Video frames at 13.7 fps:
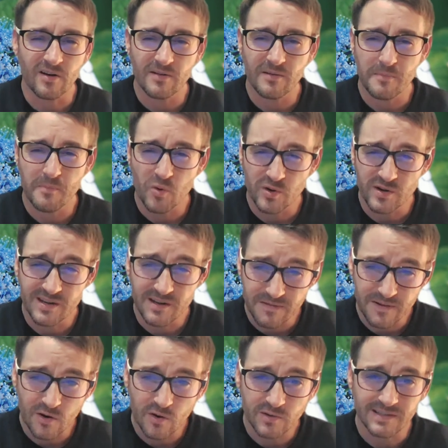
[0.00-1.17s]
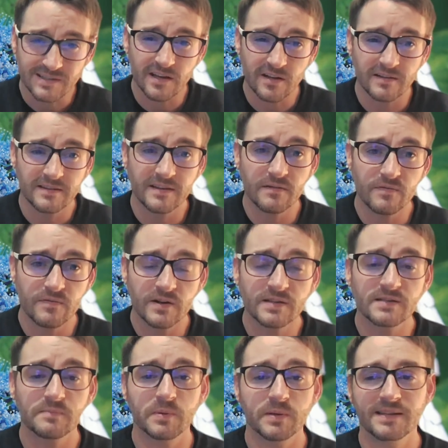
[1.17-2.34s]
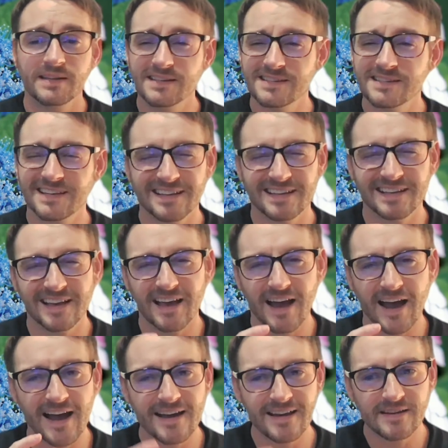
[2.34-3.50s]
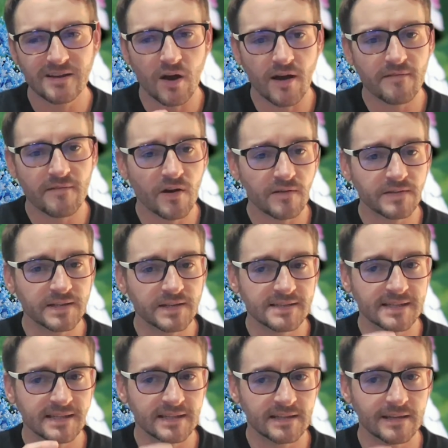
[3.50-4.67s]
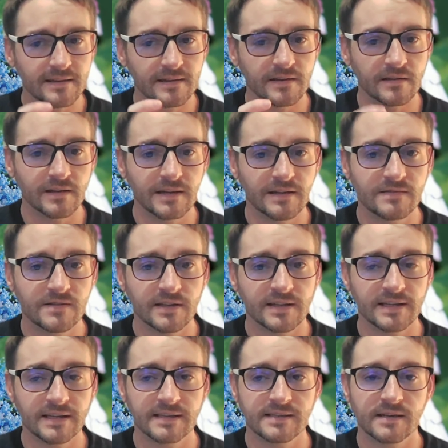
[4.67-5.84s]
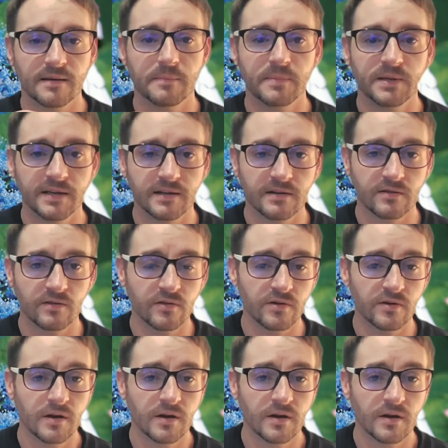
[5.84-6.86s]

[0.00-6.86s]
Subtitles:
more difficult to tell the difference, but these, I have often seen that the leaves on these particular